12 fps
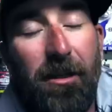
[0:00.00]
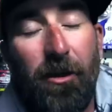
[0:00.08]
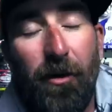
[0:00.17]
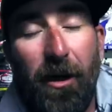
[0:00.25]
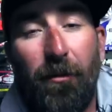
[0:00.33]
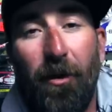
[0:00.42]
an
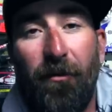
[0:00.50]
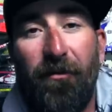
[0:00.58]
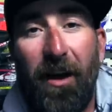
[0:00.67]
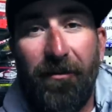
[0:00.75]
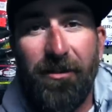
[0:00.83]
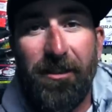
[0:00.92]
incredible
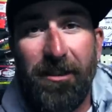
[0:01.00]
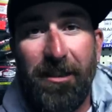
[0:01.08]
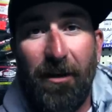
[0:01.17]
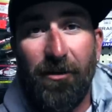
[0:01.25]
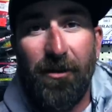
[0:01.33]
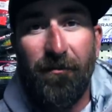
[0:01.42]
5 or 6
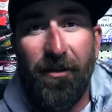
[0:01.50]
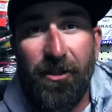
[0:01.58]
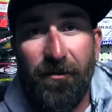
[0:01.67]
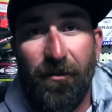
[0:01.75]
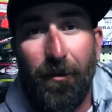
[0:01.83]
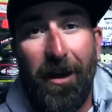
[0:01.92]
hours of
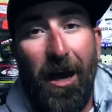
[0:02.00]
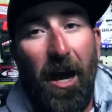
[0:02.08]
fishing for me.